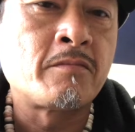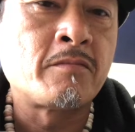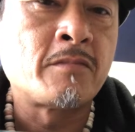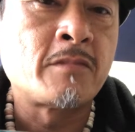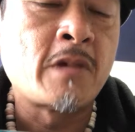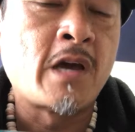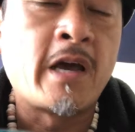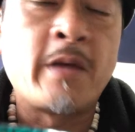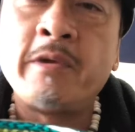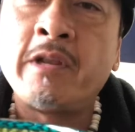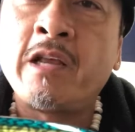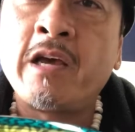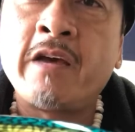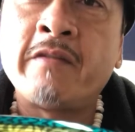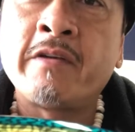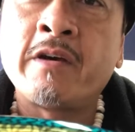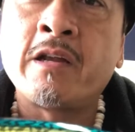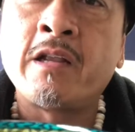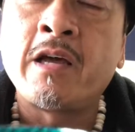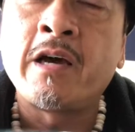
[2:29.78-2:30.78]
I've been
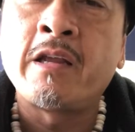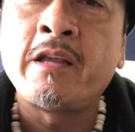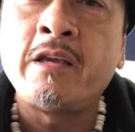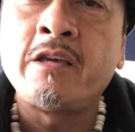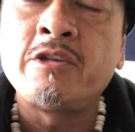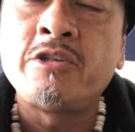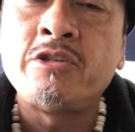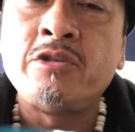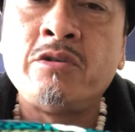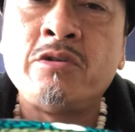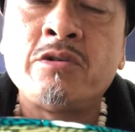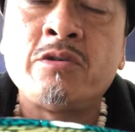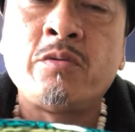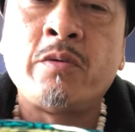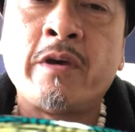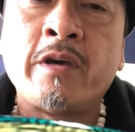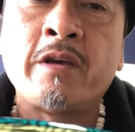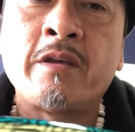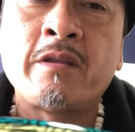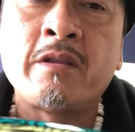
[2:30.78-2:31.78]
having a lot of issues
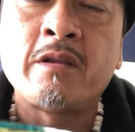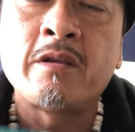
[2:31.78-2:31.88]
with